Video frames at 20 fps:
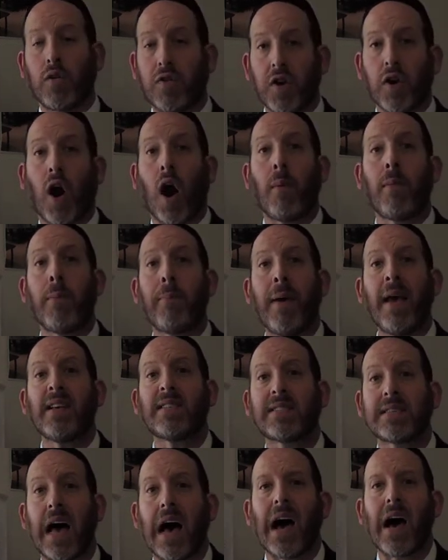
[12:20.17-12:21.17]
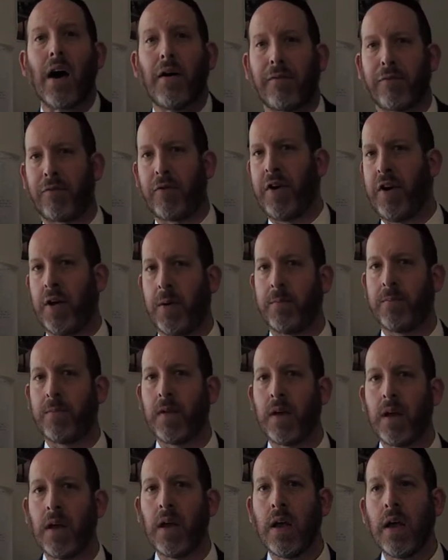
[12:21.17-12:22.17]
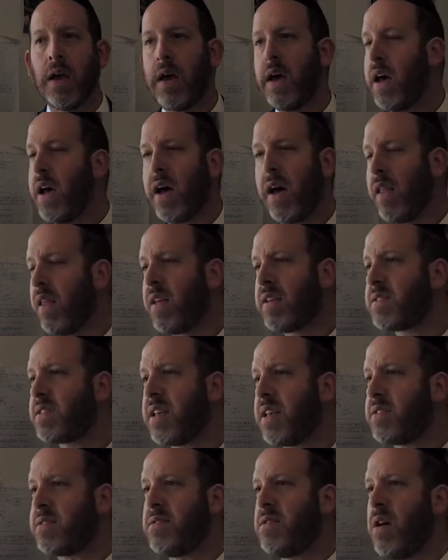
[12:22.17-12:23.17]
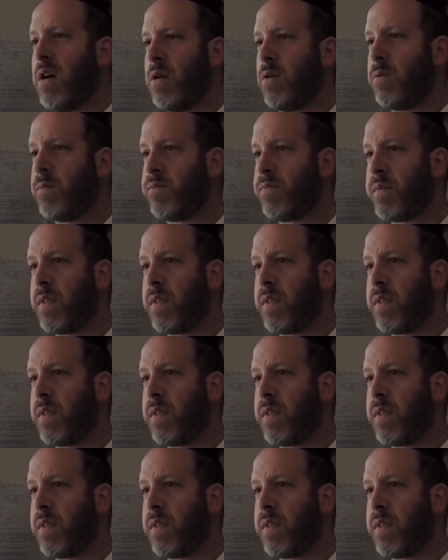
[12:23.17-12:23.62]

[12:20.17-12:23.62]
the Korban Pesach of freedom. Hillel says no.